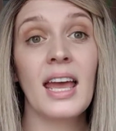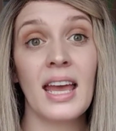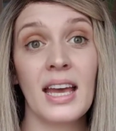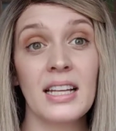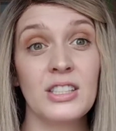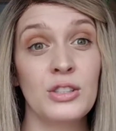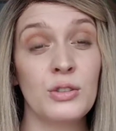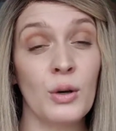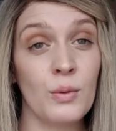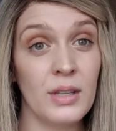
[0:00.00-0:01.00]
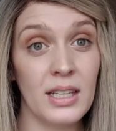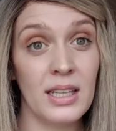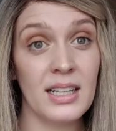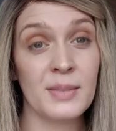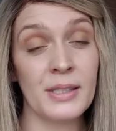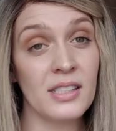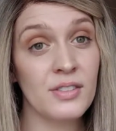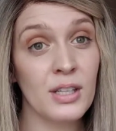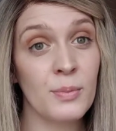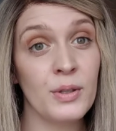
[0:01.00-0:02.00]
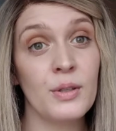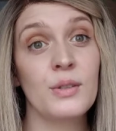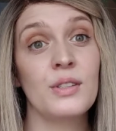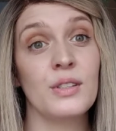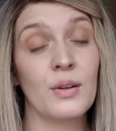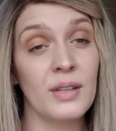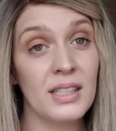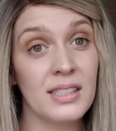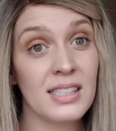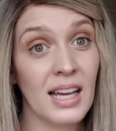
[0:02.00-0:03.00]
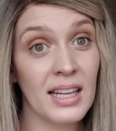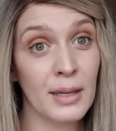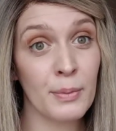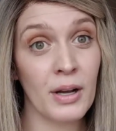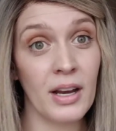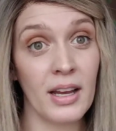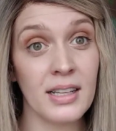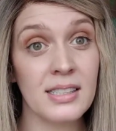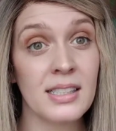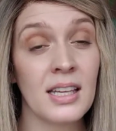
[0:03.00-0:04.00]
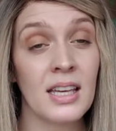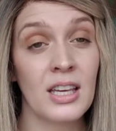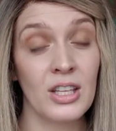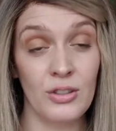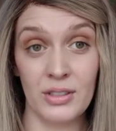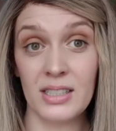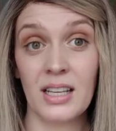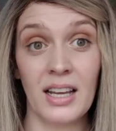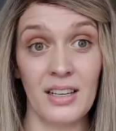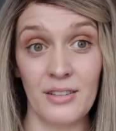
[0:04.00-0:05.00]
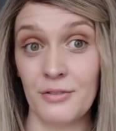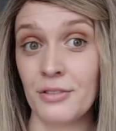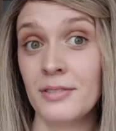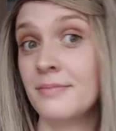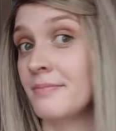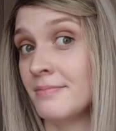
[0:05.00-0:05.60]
and you don't need expensive shampoos, you don't need styling products. You just kind of